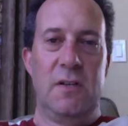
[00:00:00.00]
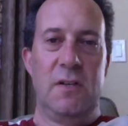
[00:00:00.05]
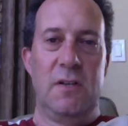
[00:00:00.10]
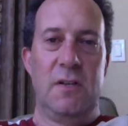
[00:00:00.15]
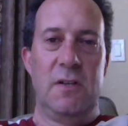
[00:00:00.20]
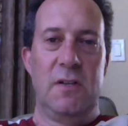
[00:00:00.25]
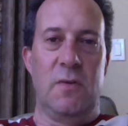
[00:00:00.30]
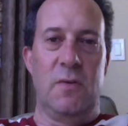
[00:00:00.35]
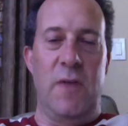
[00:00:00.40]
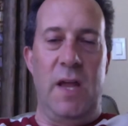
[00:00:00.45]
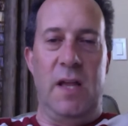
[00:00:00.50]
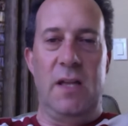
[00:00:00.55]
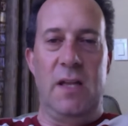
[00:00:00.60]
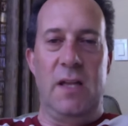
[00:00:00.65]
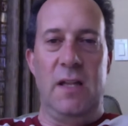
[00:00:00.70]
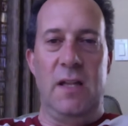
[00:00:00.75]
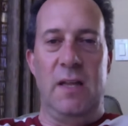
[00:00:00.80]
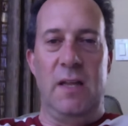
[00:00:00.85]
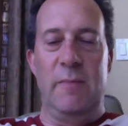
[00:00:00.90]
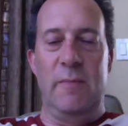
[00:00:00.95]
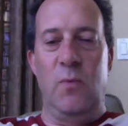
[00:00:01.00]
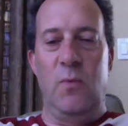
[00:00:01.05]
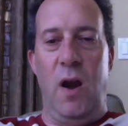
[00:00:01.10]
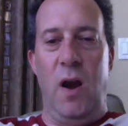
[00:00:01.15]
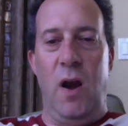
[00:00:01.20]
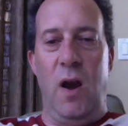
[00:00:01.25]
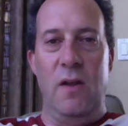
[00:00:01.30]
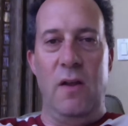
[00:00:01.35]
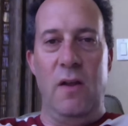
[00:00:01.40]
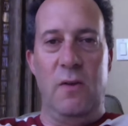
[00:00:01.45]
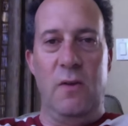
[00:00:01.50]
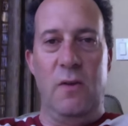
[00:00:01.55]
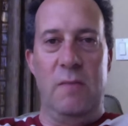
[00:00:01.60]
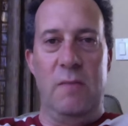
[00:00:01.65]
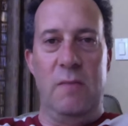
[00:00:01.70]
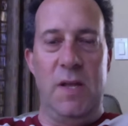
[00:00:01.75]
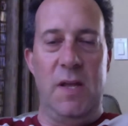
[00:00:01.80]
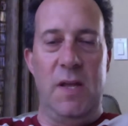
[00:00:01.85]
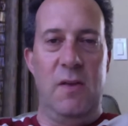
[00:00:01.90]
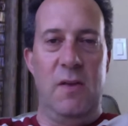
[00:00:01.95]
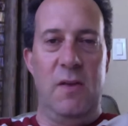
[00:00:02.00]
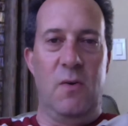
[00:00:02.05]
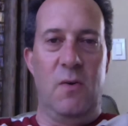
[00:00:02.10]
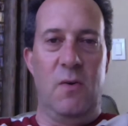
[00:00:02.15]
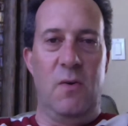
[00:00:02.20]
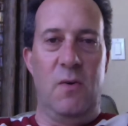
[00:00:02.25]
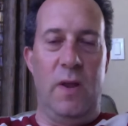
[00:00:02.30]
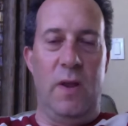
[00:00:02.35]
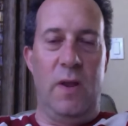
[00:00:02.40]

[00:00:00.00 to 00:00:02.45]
So they can limit where you can be, or